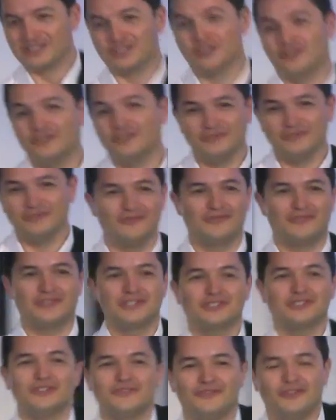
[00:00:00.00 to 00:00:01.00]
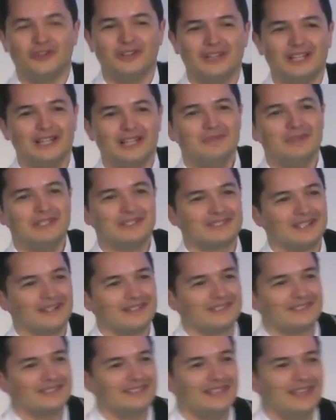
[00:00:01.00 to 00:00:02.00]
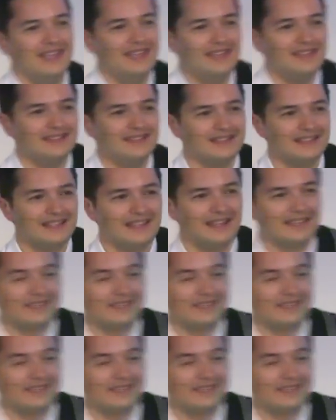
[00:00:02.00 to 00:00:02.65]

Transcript: So, first of all, let me start saying